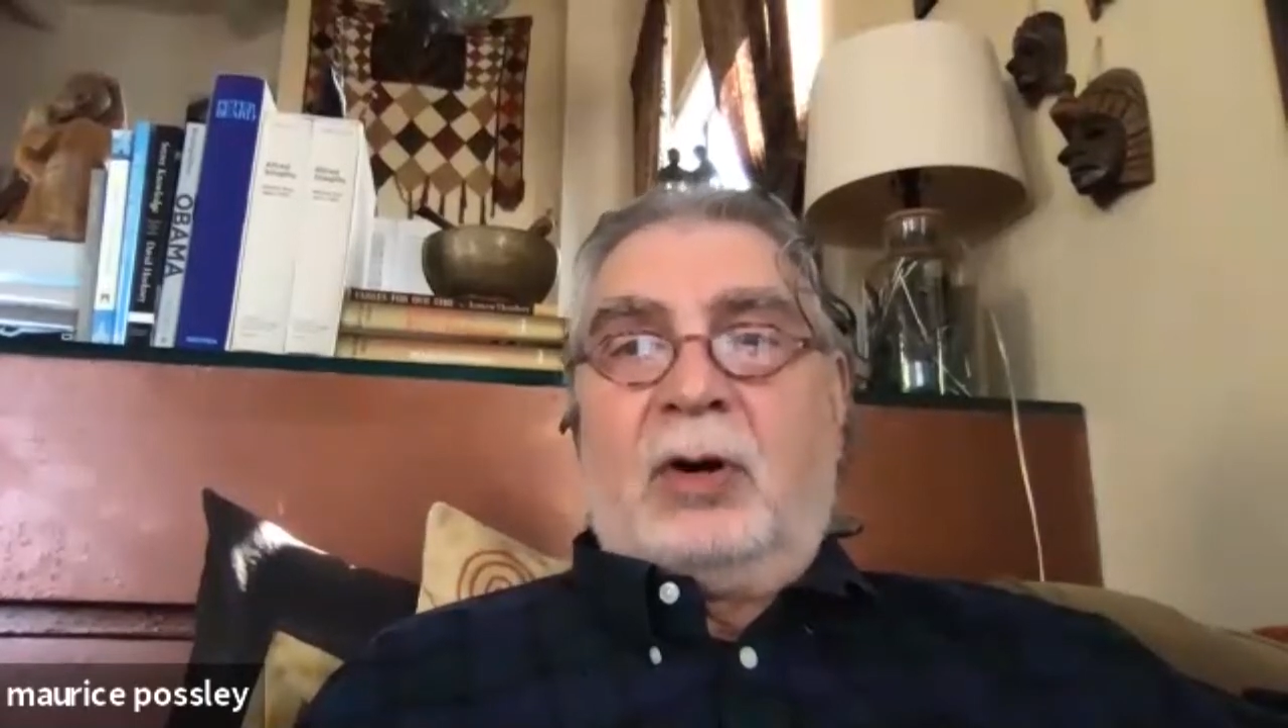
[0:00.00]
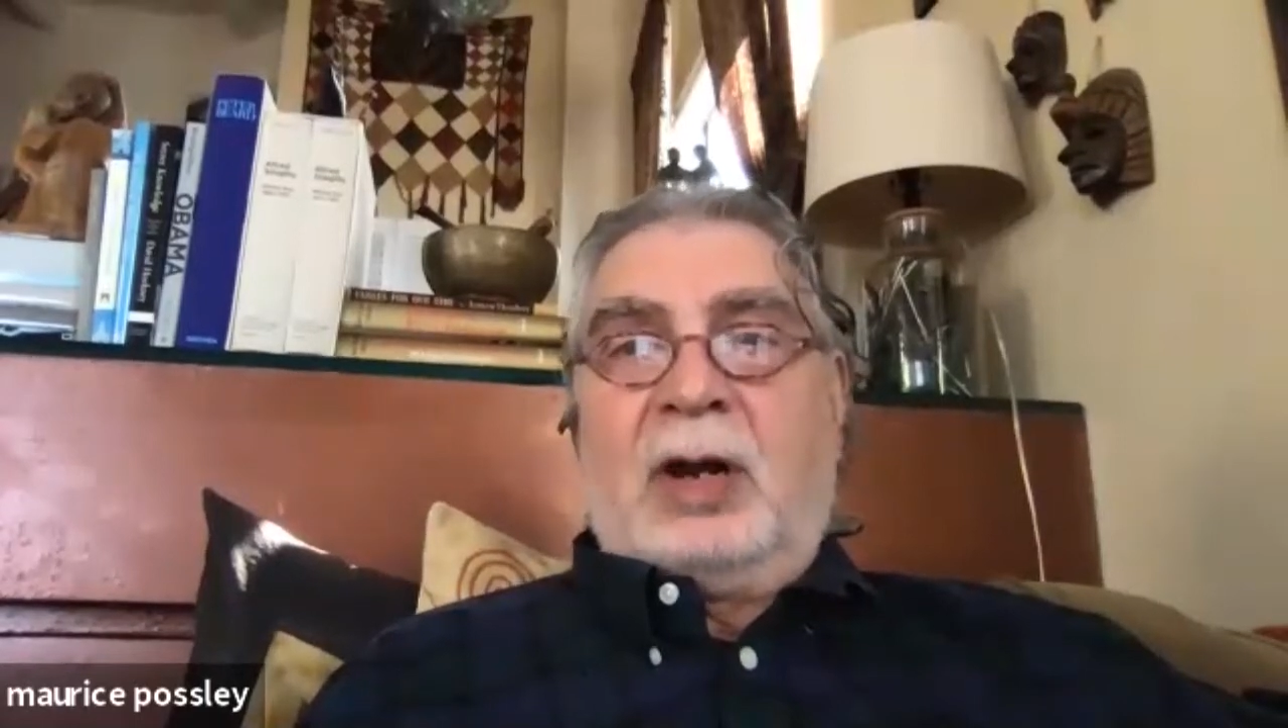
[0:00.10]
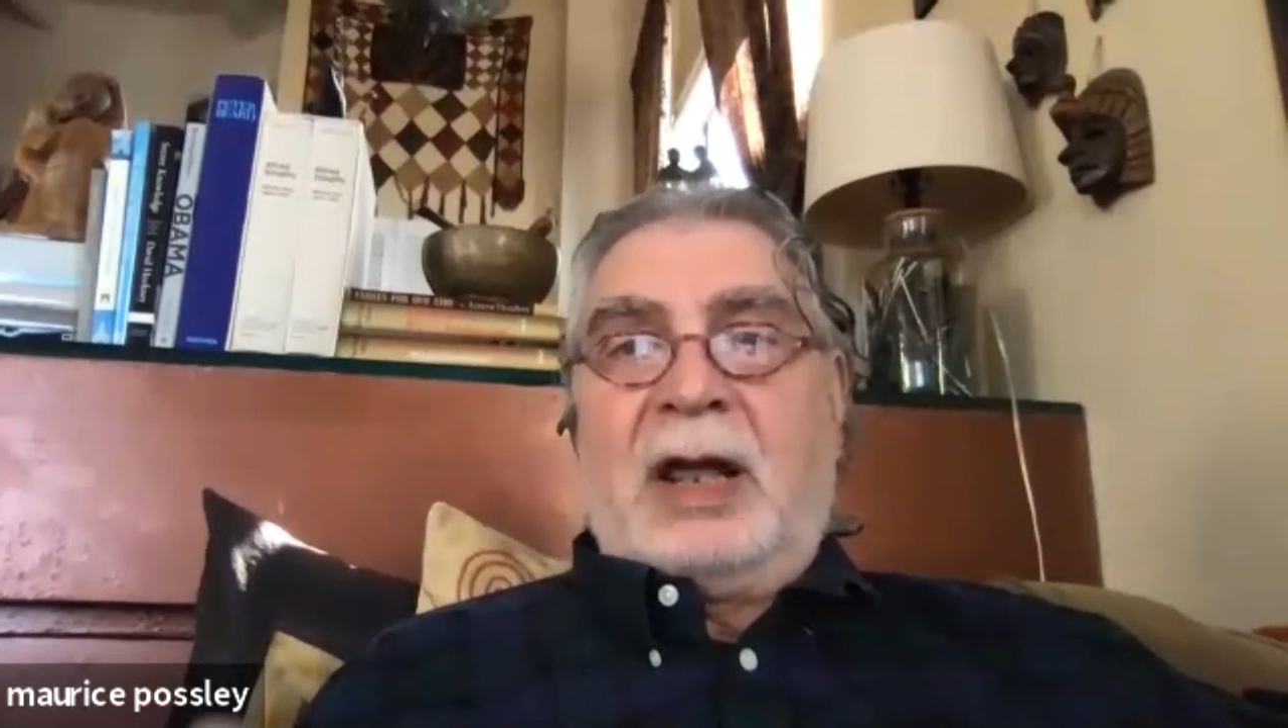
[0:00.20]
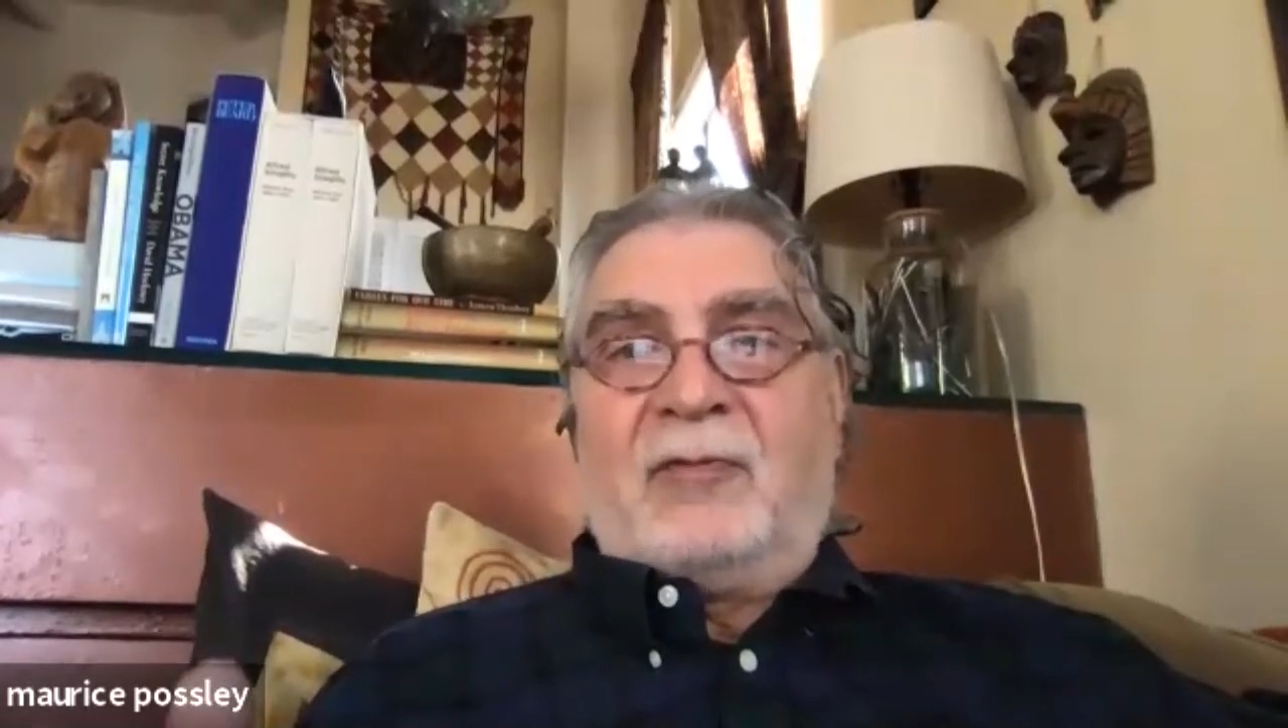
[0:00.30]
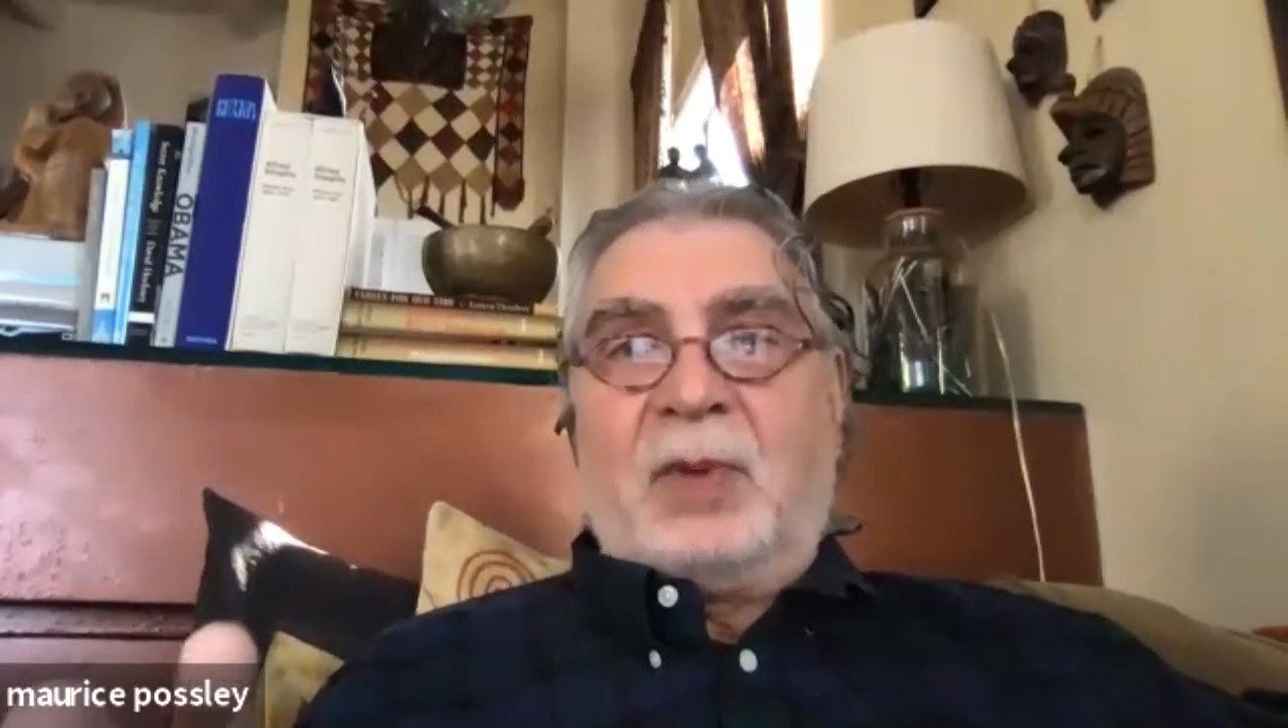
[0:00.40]

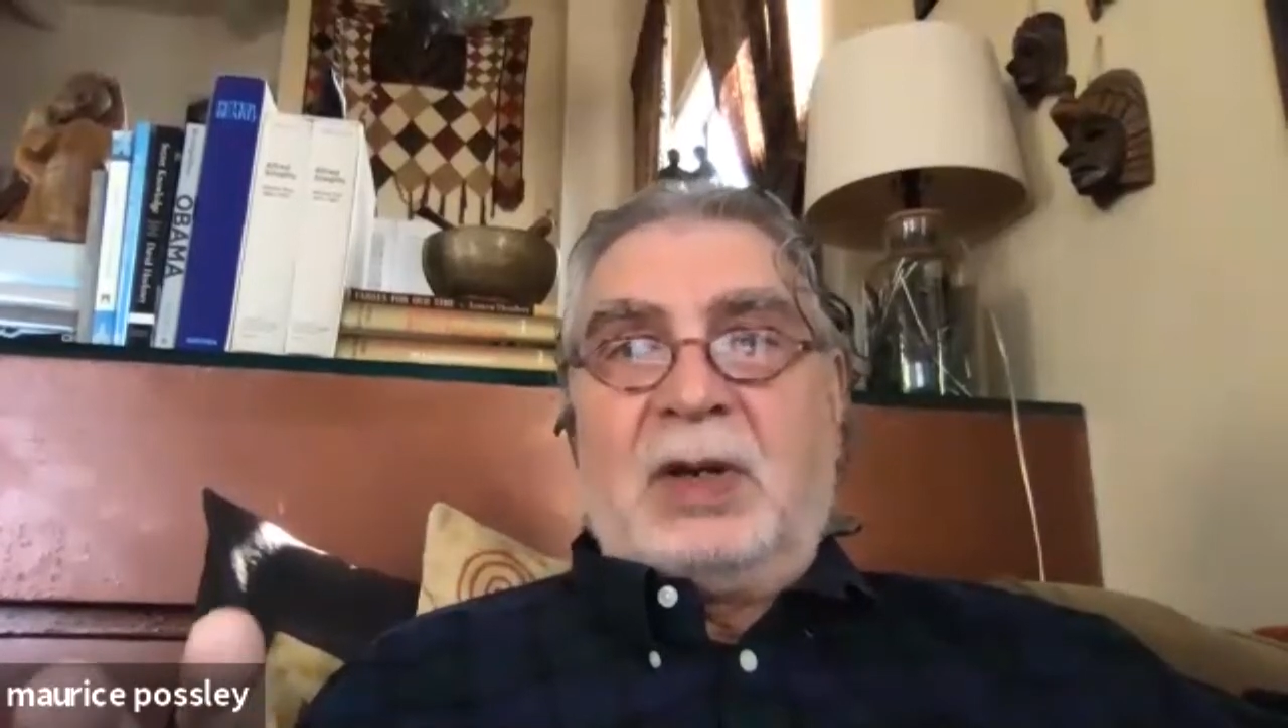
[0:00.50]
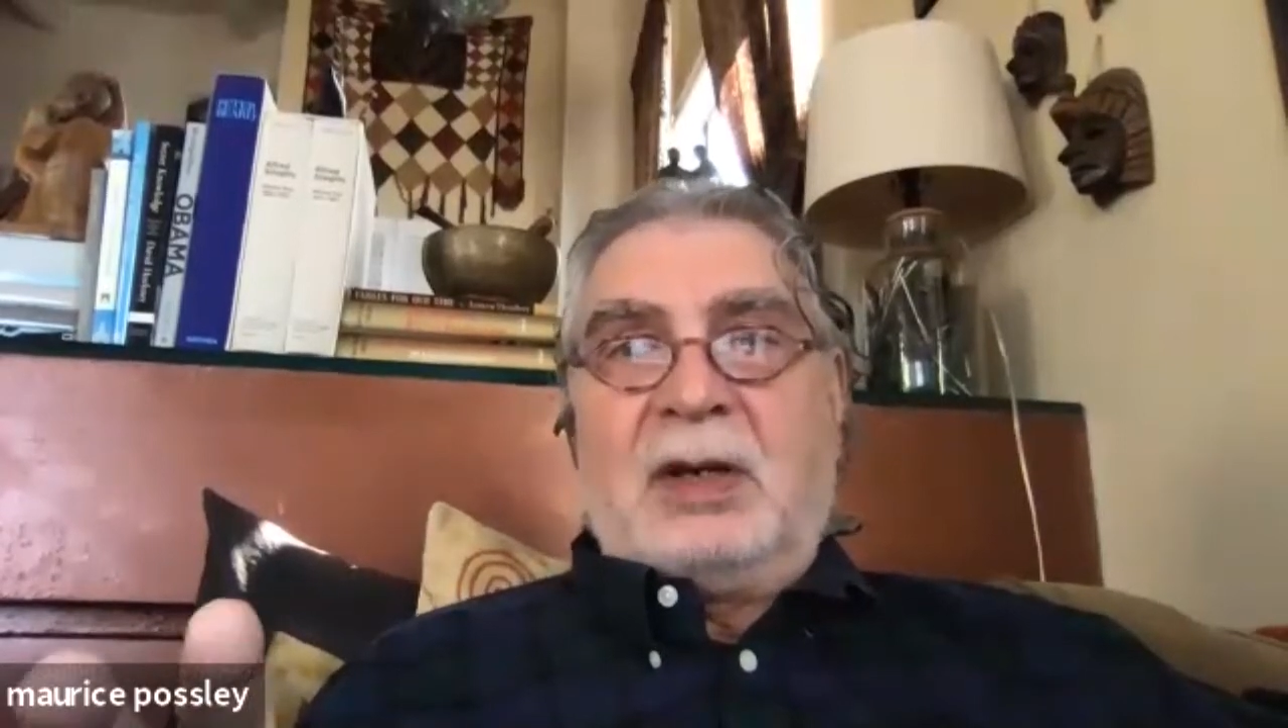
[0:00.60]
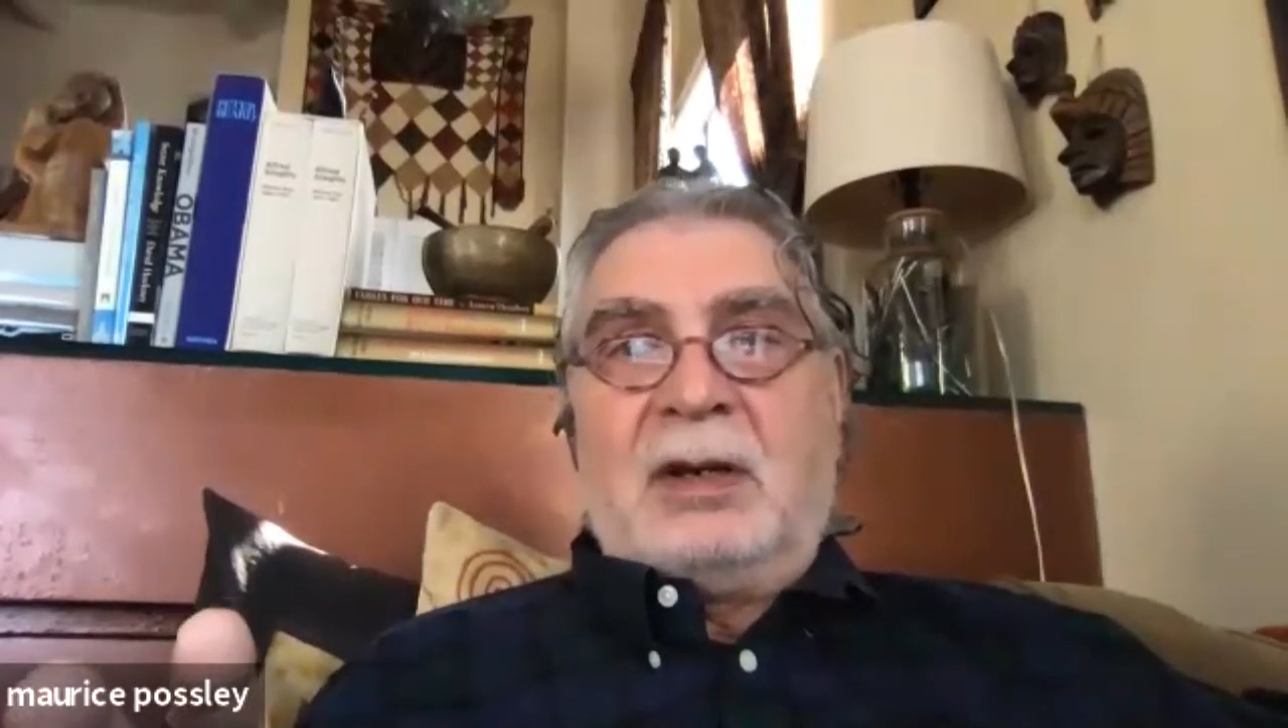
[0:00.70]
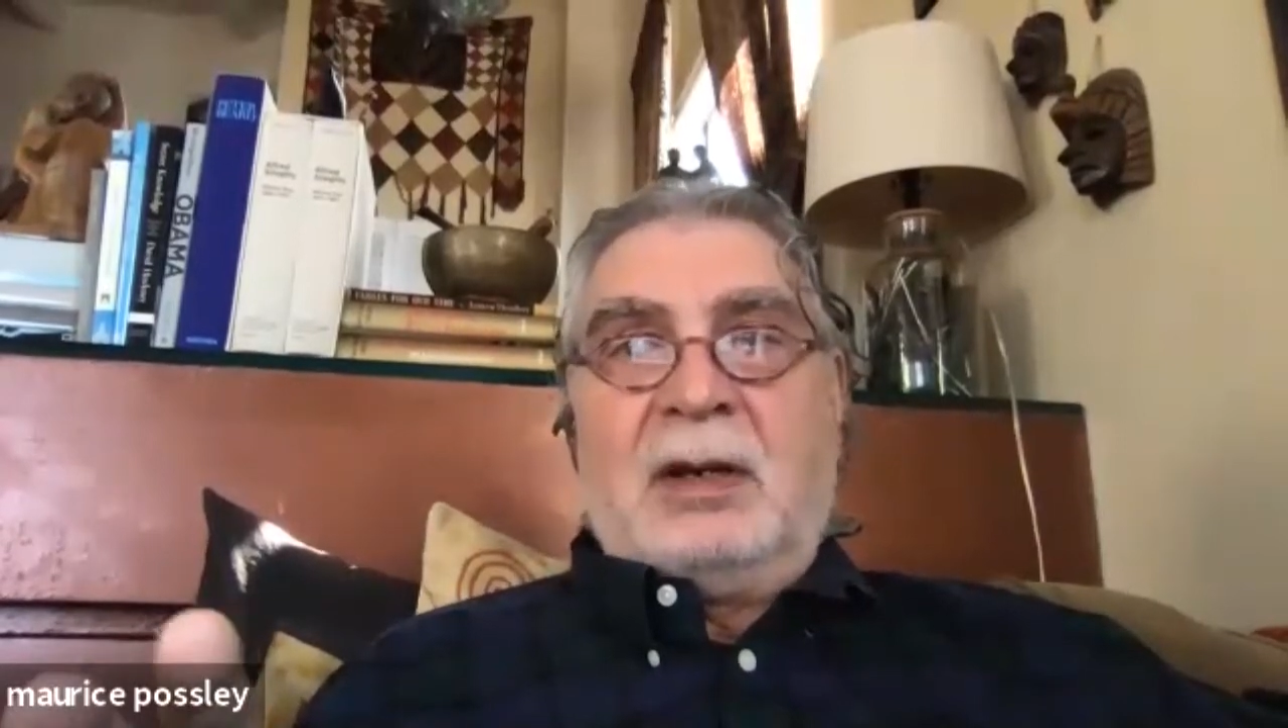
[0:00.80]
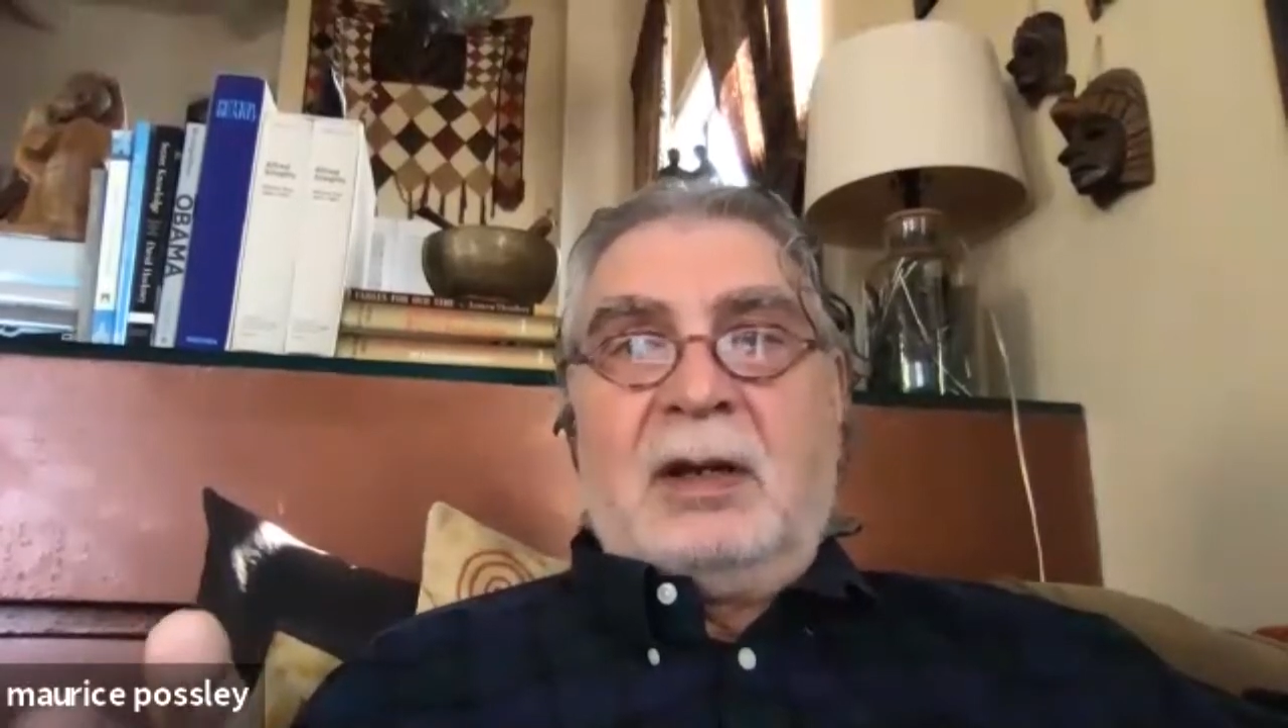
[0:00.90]
have been